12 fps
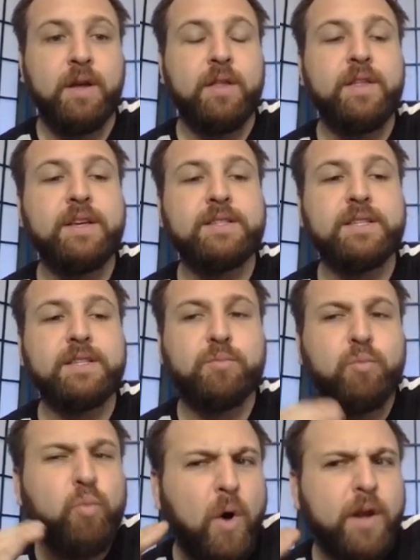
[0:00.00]
This is
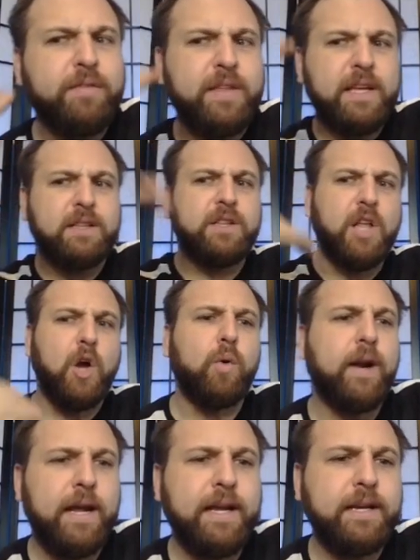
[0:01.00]
one of the
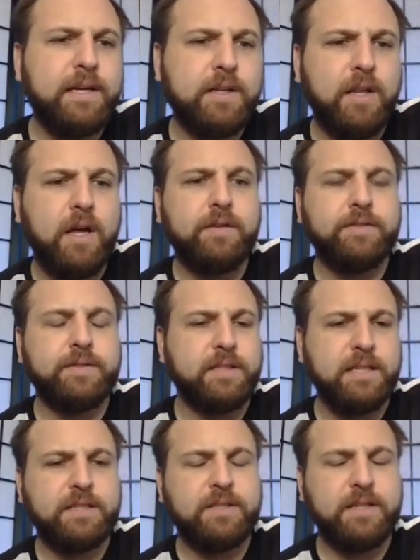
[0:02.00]
lower end gloves, at
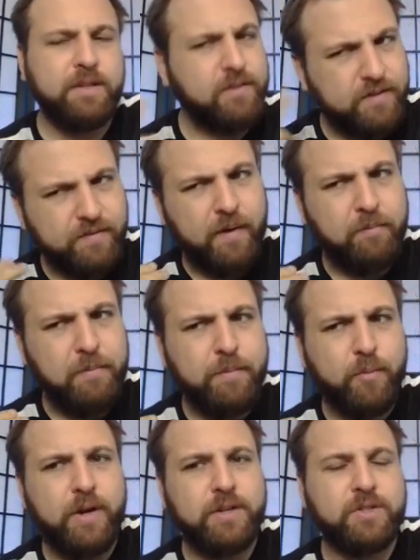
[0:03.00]
least if my
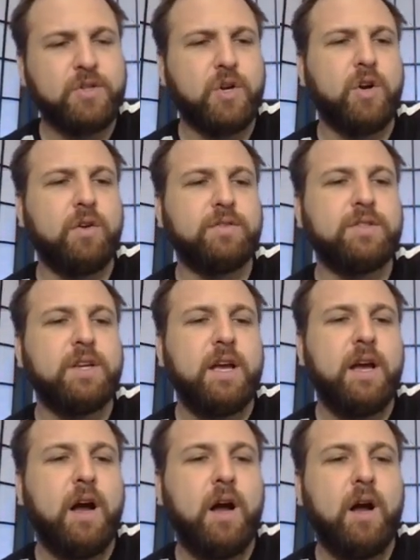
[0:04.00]
memory serves,
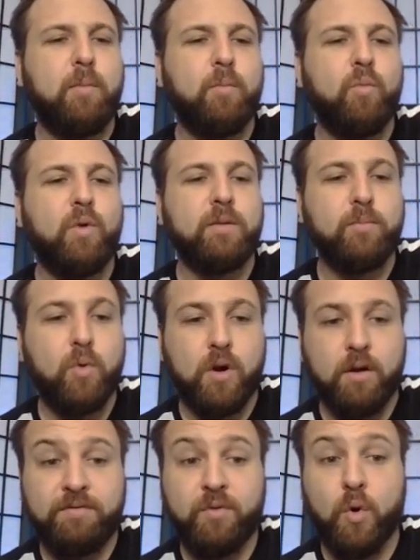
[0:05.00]
um, one of more
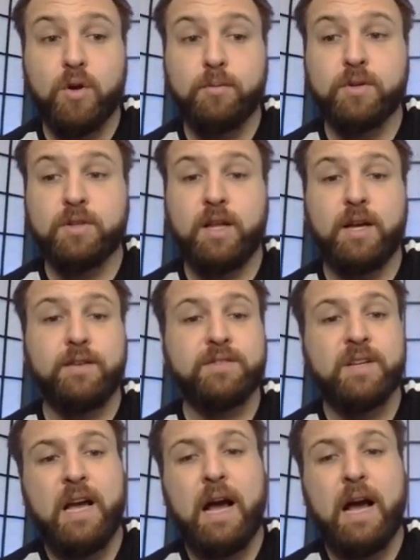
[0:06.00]
affordable gloves.